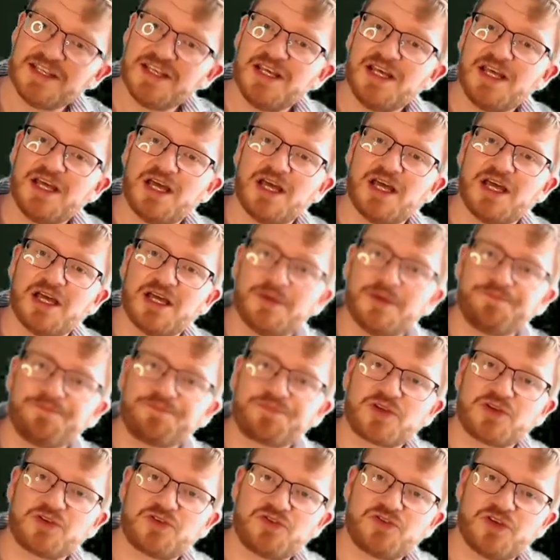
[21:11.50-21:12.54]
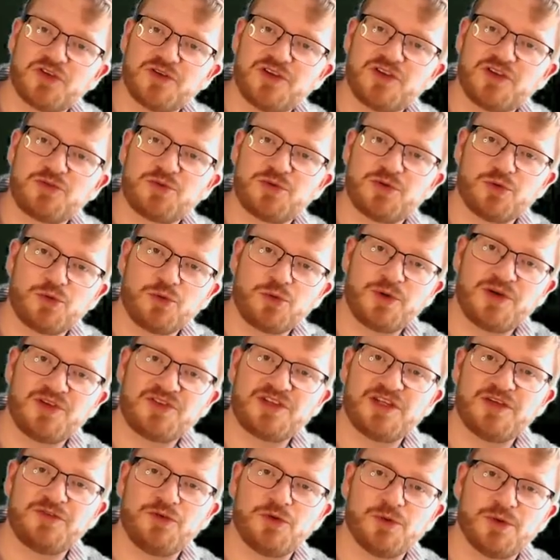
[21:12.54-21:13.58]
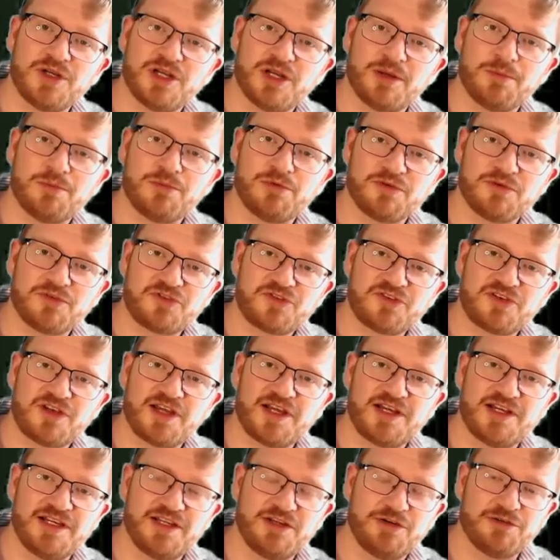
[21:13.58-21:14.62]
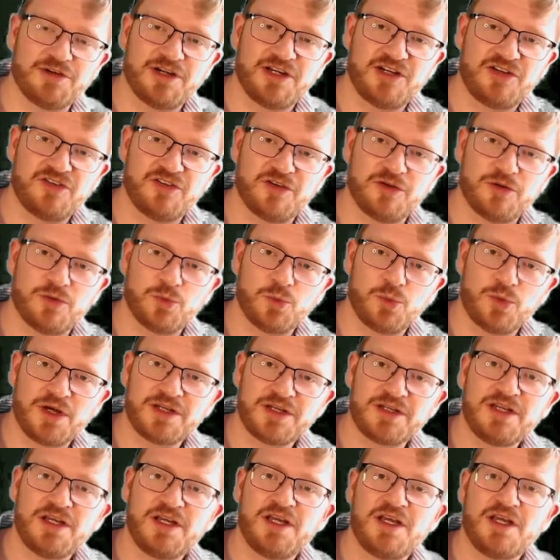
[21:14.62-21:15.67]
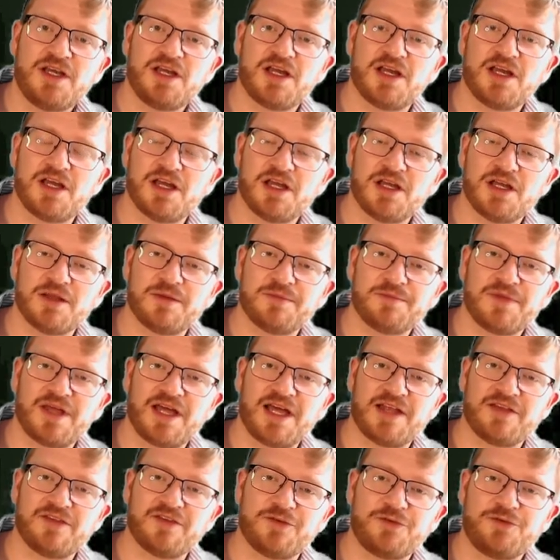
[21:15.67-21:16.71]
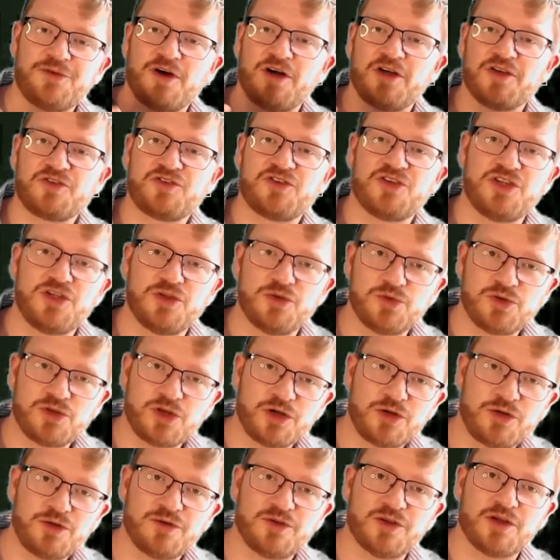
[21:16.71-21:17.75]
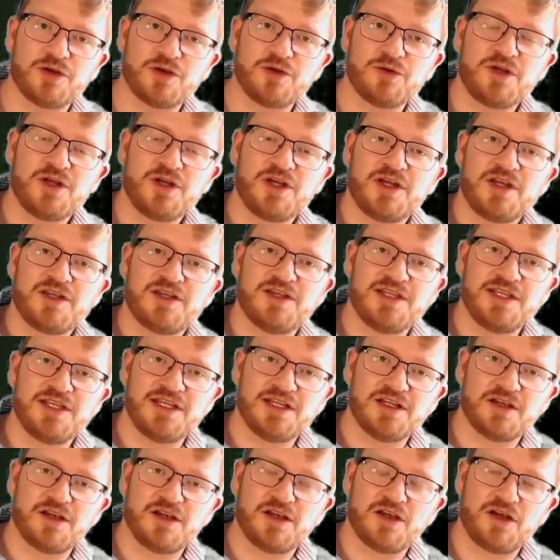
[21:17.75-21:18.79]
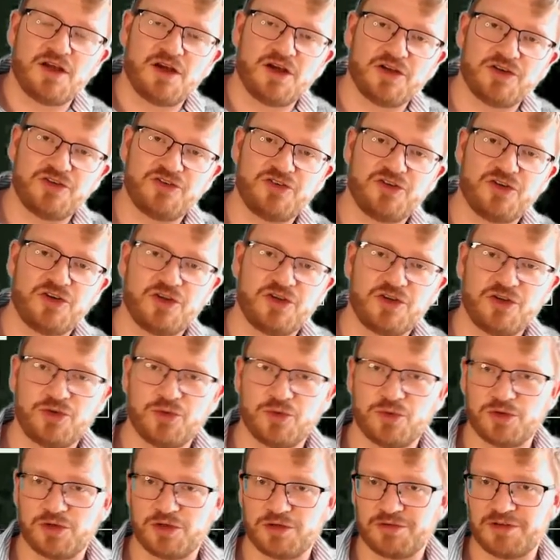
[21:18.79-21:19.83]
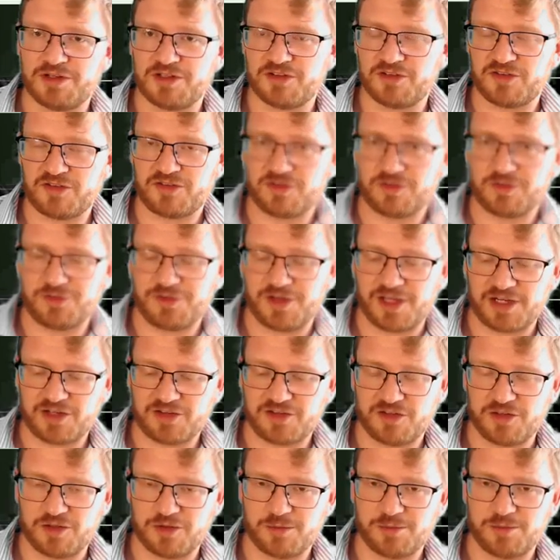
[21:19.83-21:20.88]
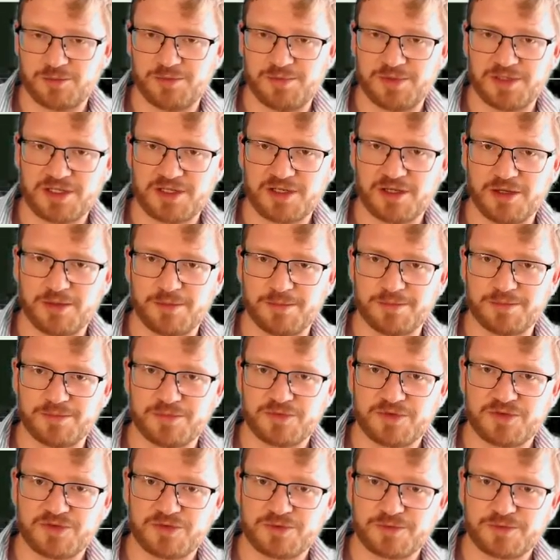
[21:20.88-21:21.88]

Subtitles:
So this will always give you a number of slightly greater than 1. And the faster you go, though, the larger your Lorentz factor becomes.